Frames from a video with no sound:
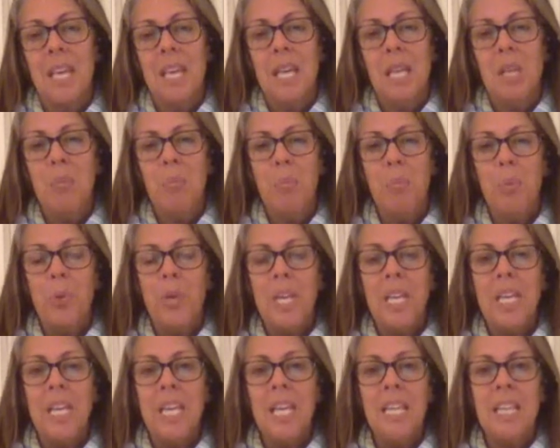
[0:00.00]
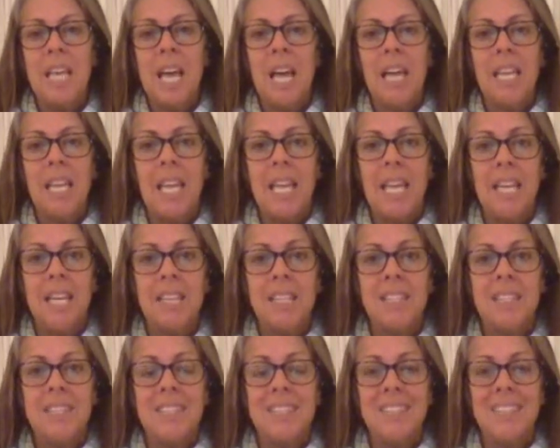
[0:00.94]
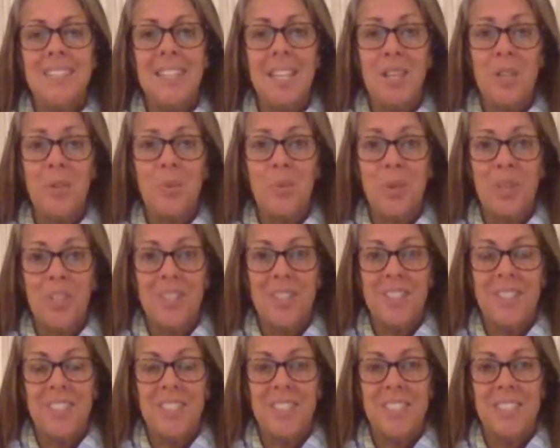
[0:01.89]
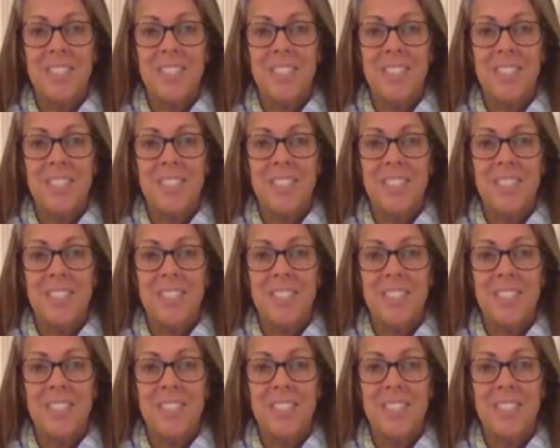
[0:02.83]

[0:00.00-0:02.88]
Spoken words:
And bringing that gaze inward,